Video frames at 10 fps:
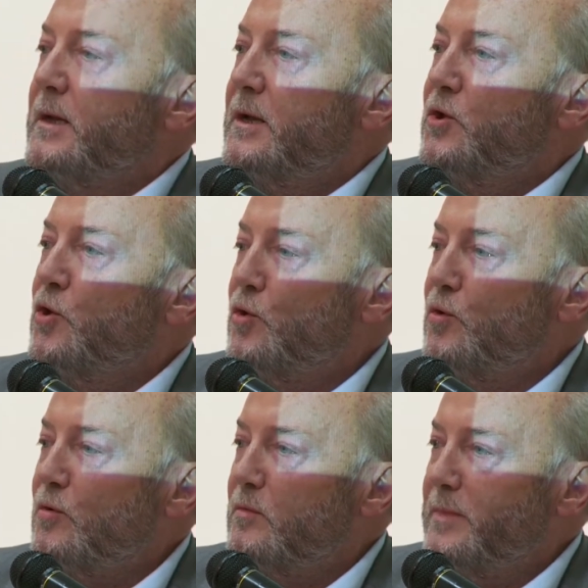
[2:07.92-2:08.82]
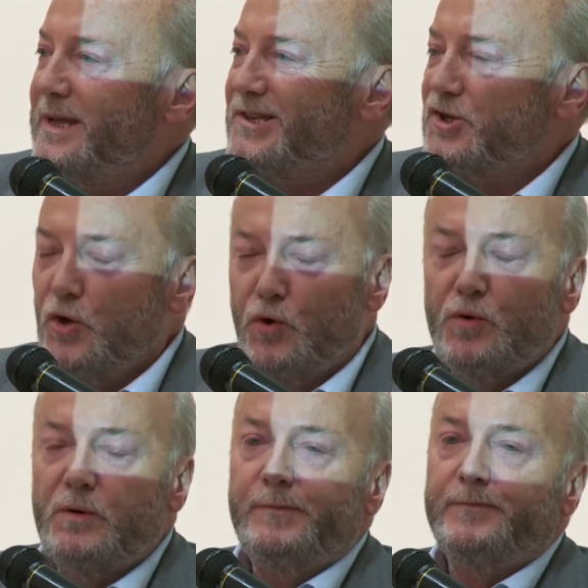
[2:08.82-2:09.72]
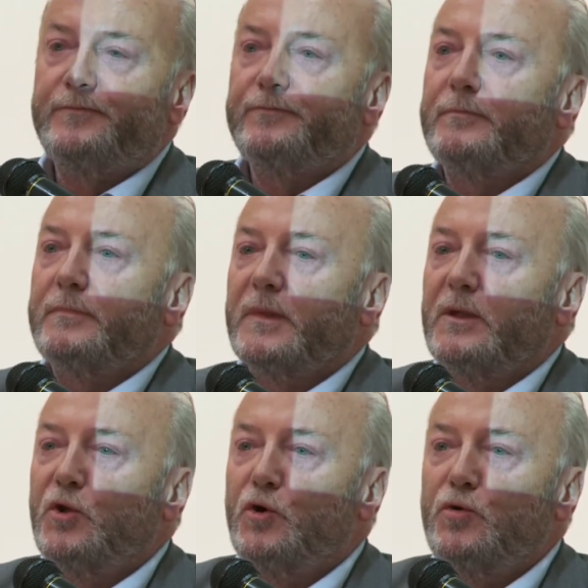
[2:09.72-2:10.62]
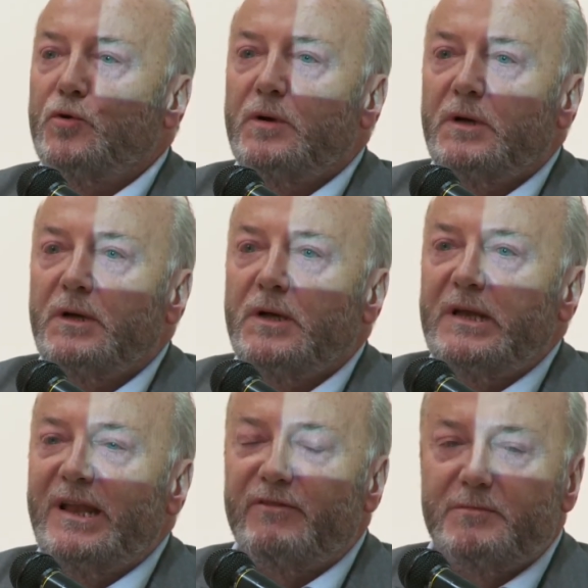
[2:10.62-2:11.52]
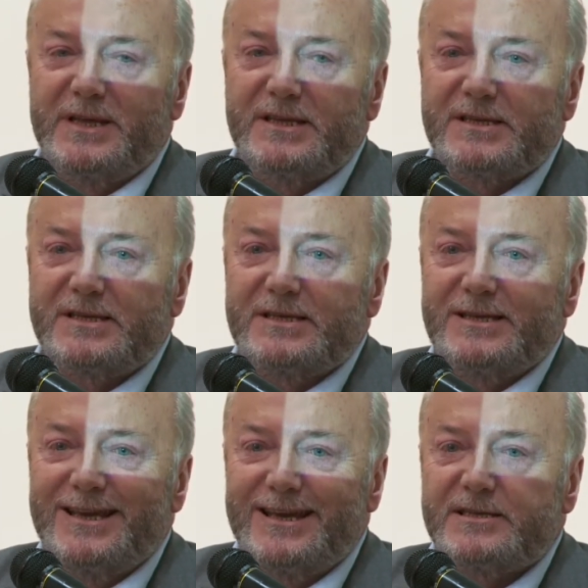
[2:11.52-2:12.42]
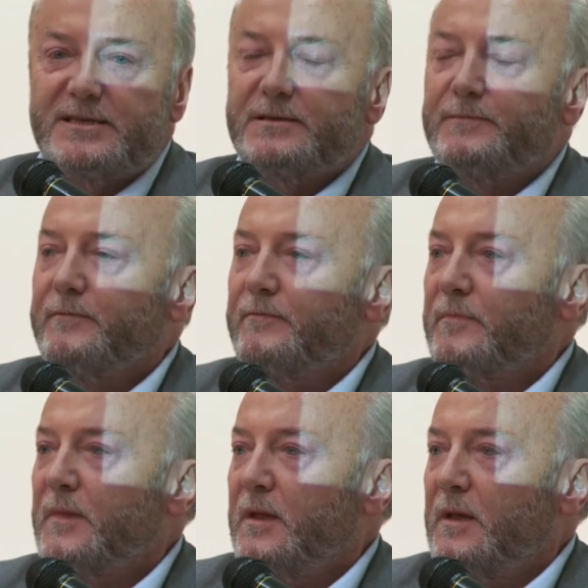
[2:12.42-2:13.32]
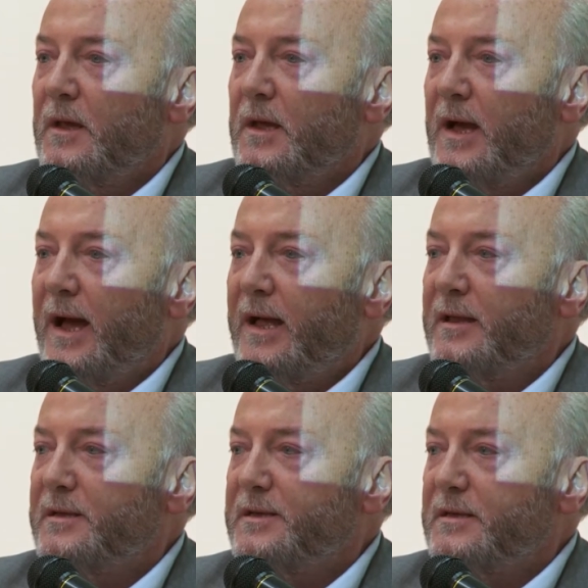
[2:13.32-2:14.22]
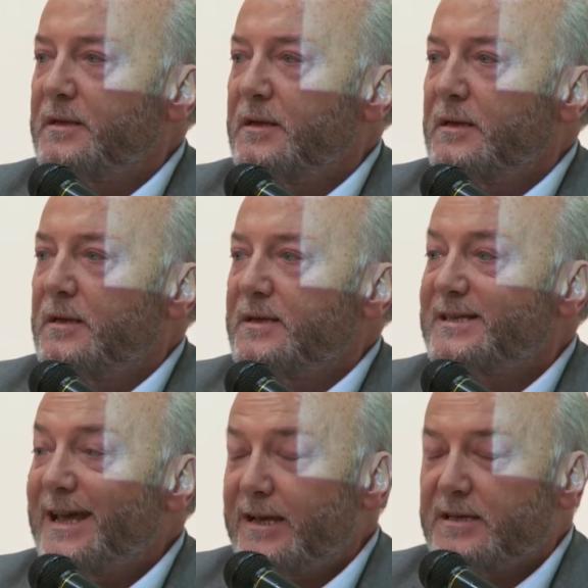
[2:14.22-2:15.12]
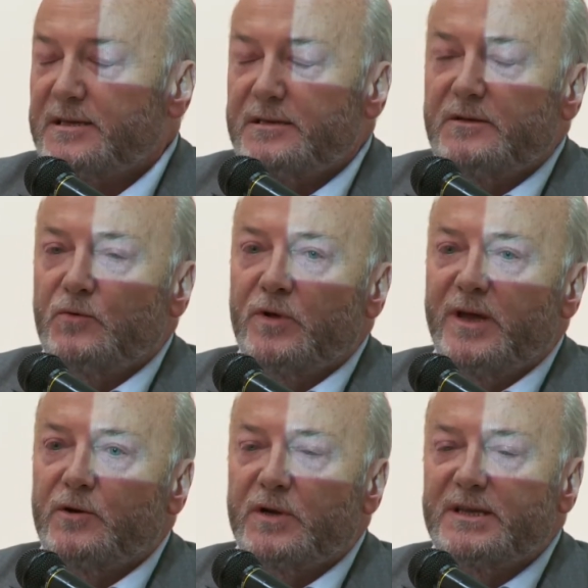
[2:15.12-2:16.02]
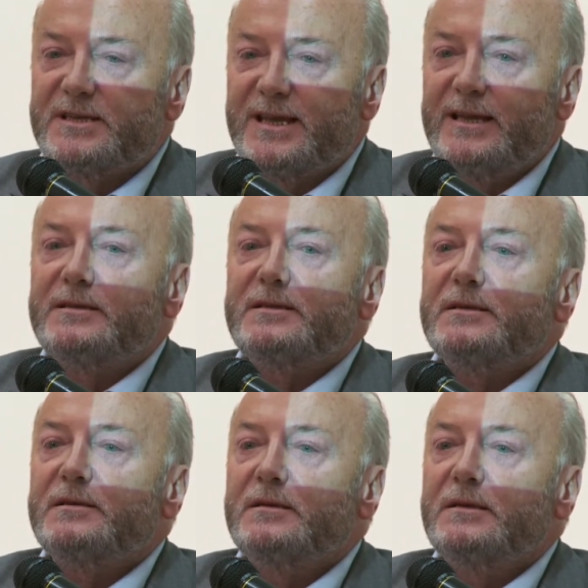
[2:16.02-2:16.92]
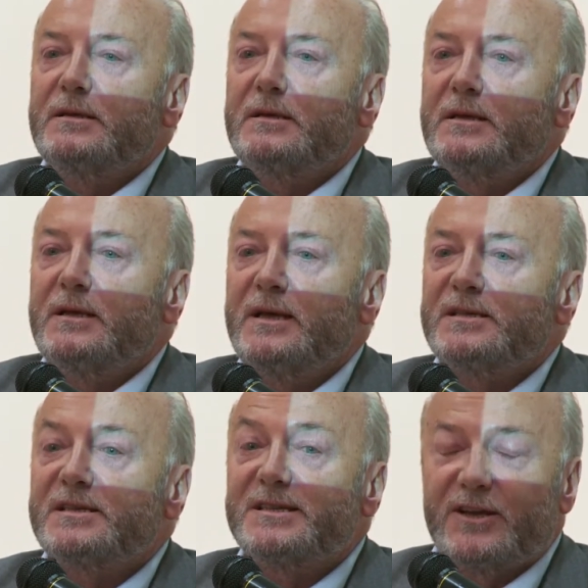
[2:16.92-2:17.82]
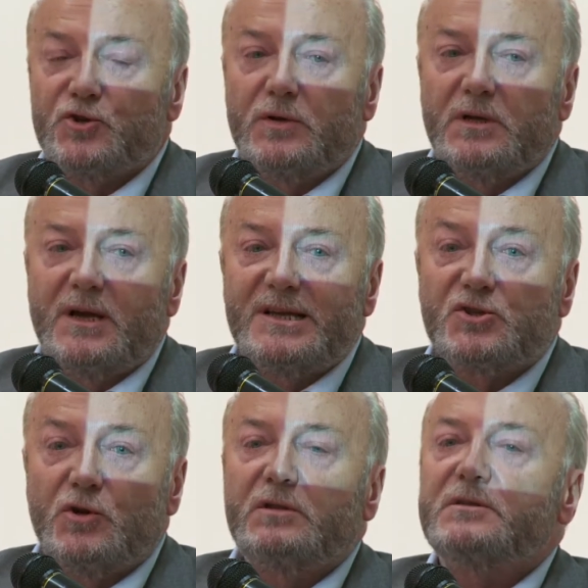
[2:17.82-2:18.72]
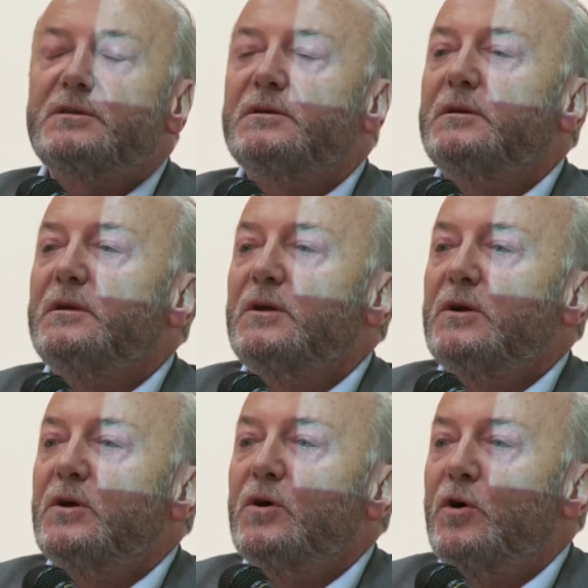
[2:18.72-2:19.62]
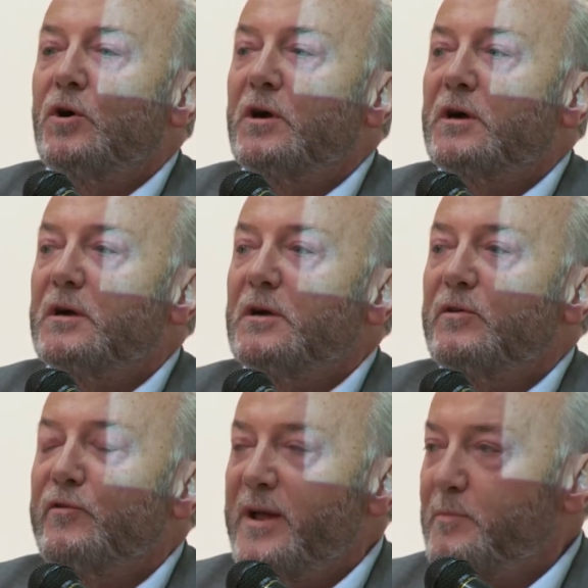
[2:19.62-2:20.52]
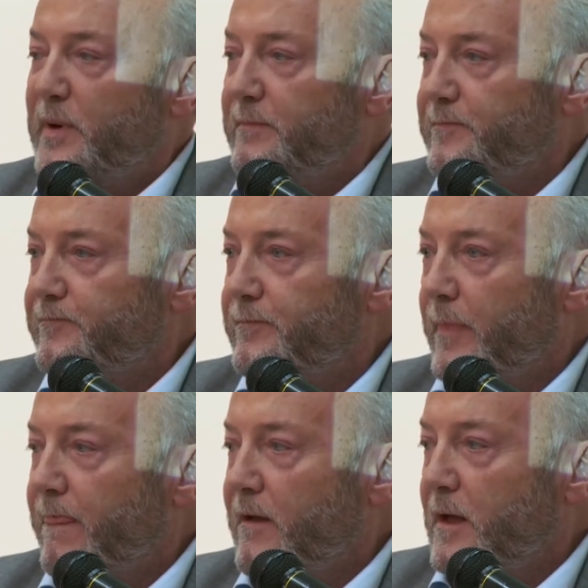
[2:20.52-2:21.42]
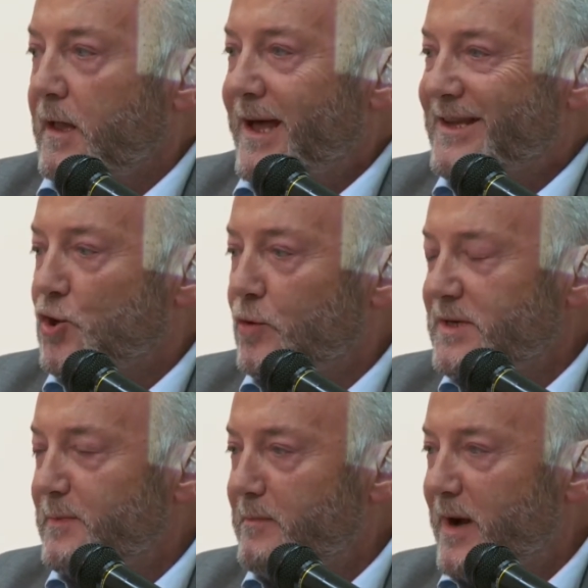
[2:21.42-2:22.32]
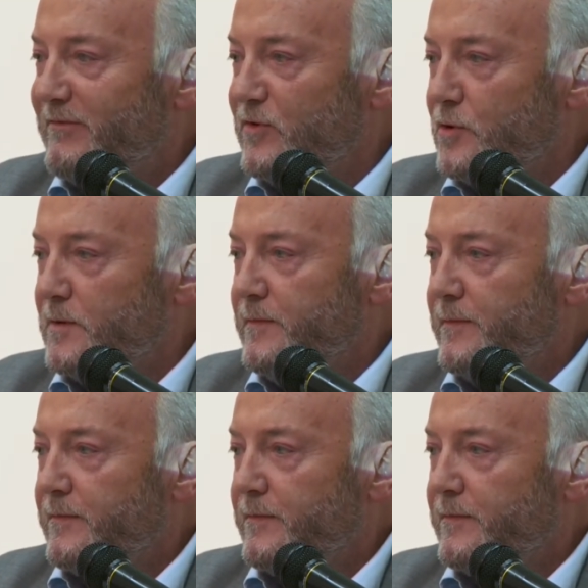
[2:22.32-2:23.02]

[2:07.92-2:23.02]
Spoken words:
No means no, no never means yes, and sex without consent is a sexual assault or rape. That's always been my view.